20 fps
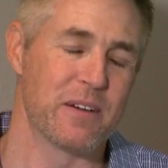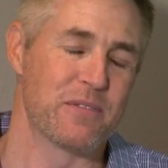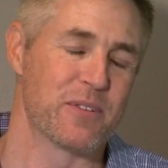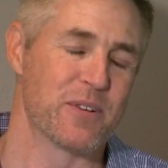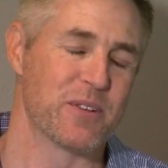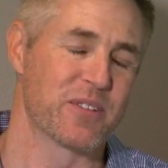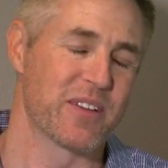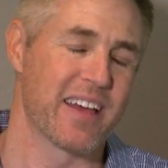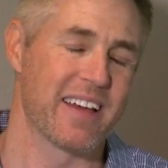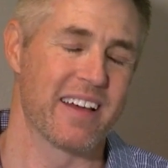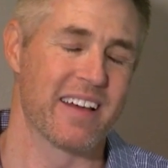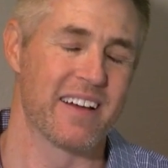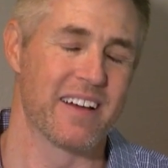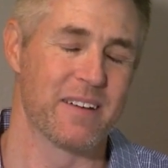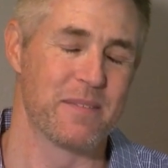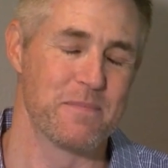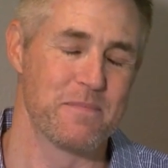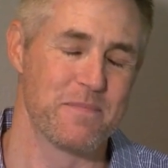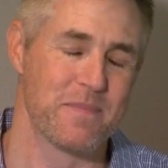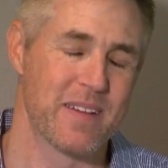here for his
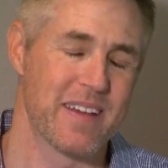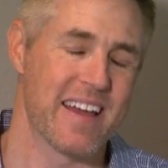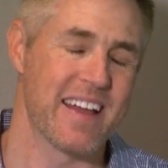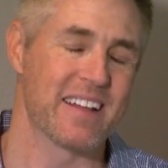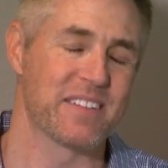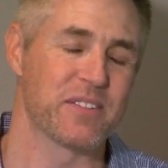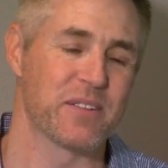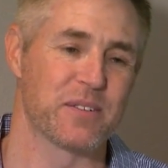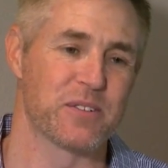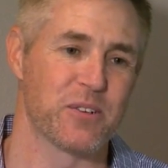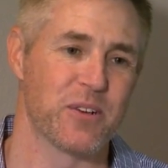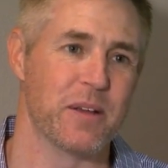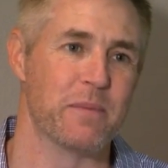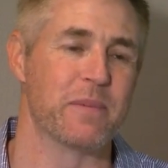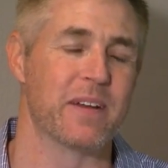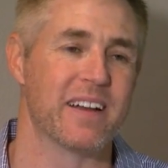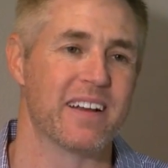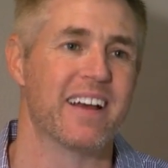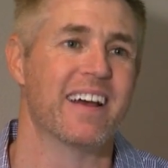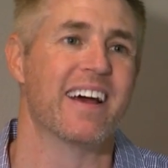uh, cancer
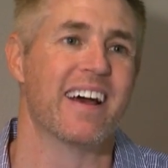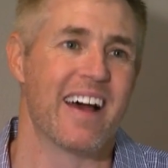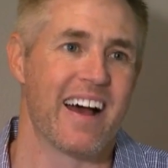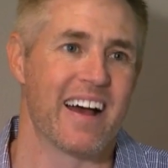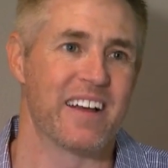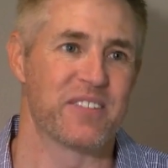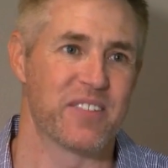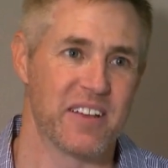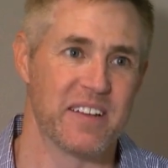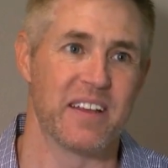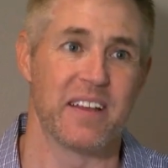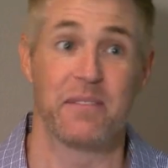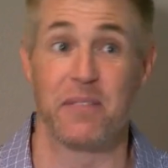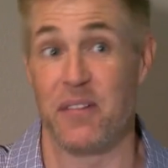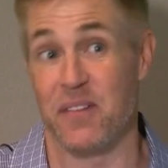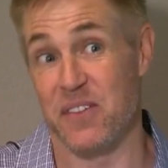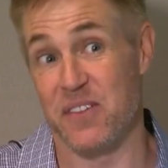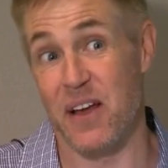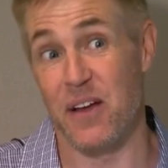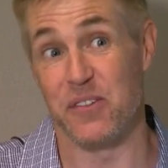treatment, I said to him
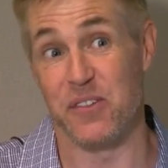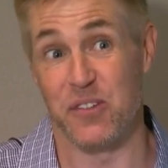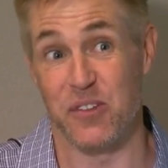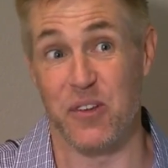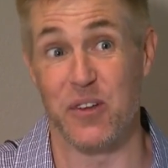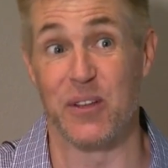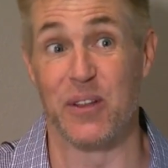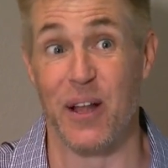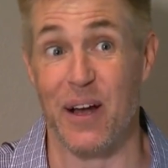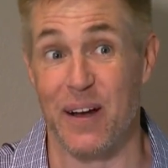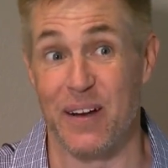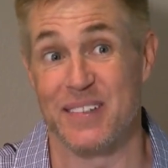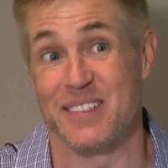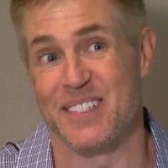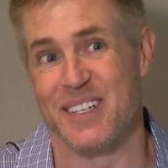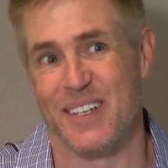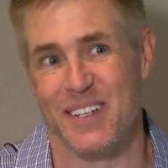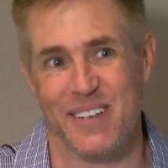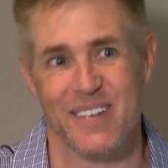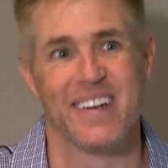that this house is good luck.
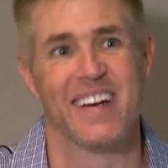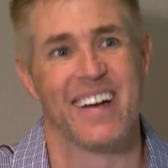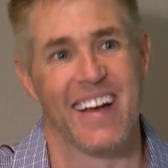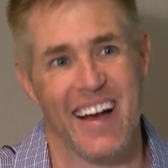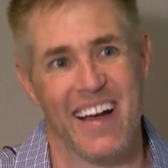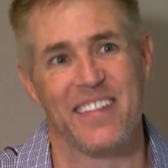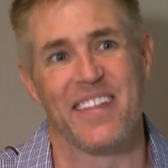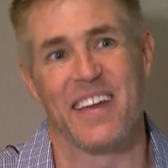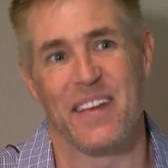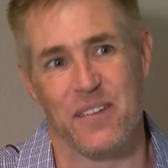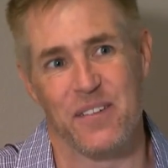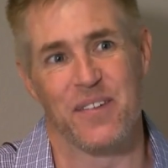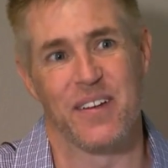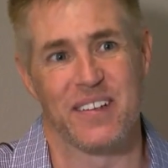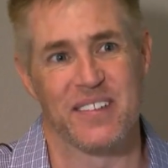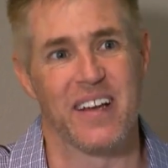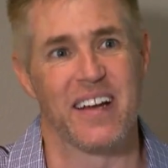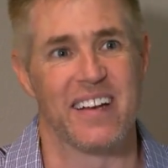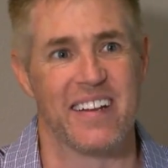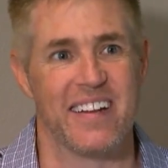So I think he was
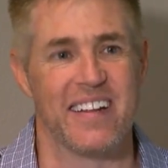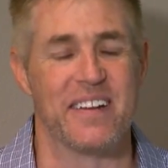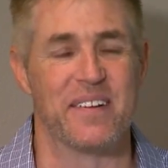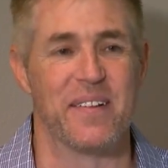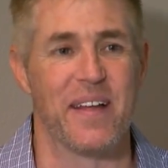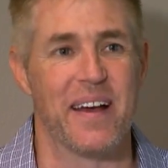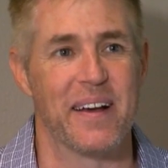excited to hear